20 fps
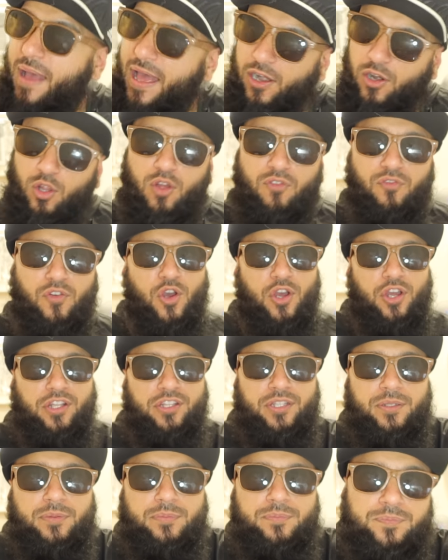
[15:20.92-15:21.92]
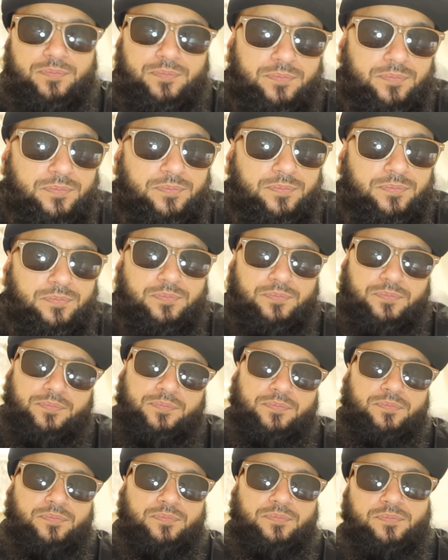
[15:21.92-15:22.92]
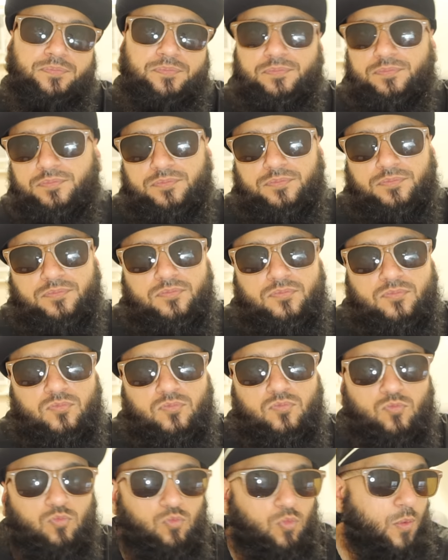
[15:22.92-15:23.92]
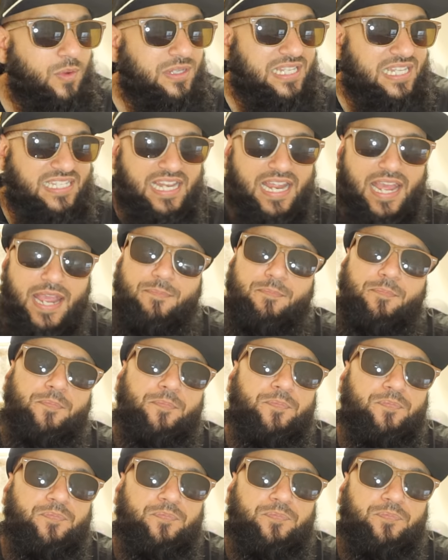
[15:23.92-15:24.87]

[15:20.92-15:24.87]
Battle of Uhud. What was his name?